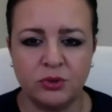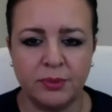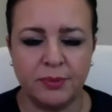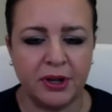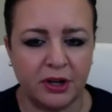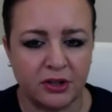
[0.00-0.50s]

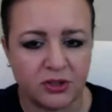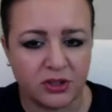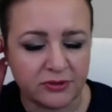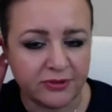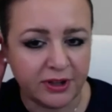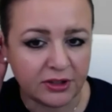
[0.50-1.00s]
repair.
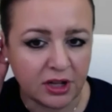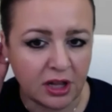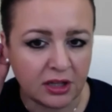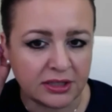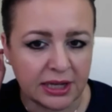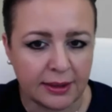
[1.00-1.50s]
She's failed
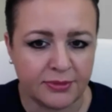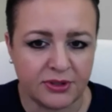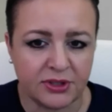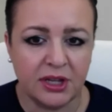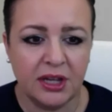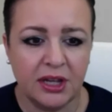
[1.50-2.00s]
all
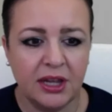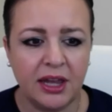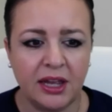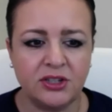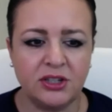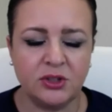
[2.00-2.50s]
attempts,
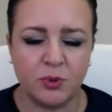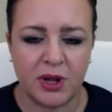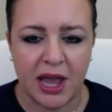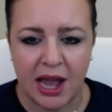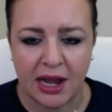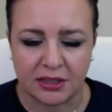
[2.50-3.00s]
and she's
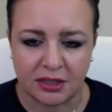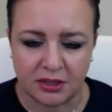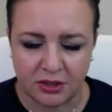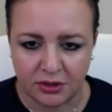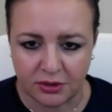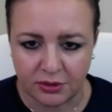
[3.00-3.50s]
reacted
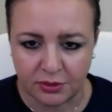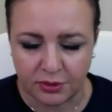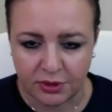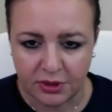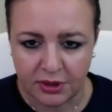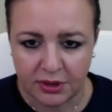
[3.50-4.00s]
to
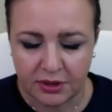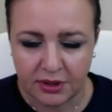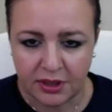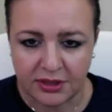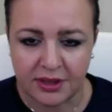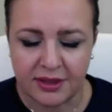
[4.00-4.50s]

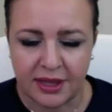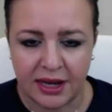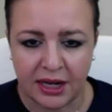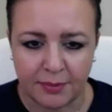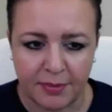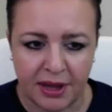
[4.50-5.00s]

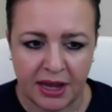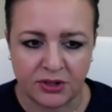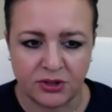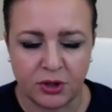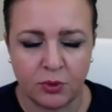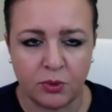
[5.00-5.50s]
synthetic mesh.
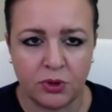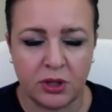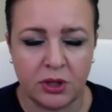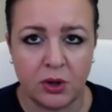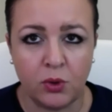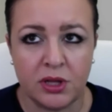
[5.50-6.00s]
So the
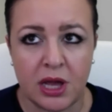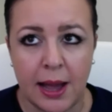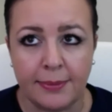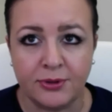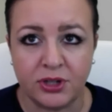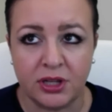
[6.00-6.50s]
yeah. only
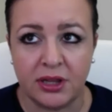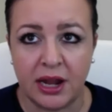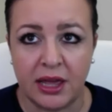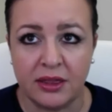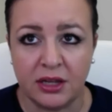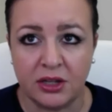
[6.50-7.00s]
option that
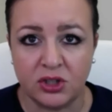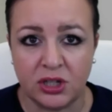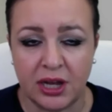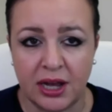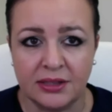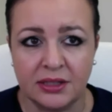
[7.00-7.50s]
I think she
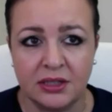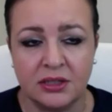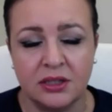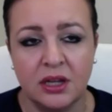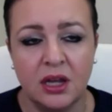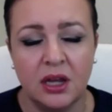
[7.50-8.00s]
has
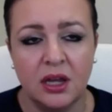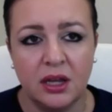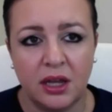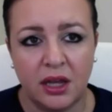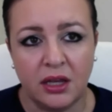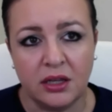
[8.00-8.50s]
is
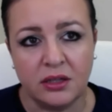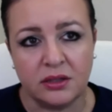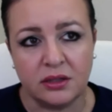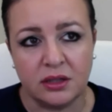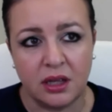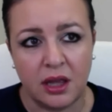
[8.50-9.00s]

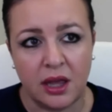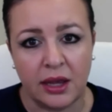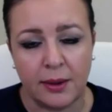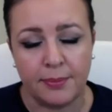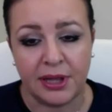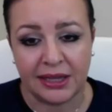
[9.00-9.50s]
is
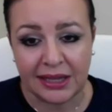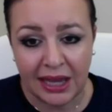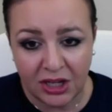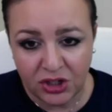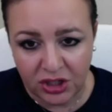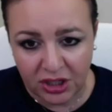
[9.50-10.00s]
like
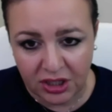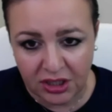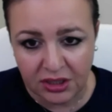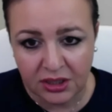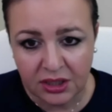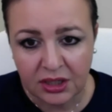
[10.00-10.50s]

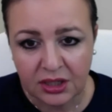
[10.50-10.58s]
application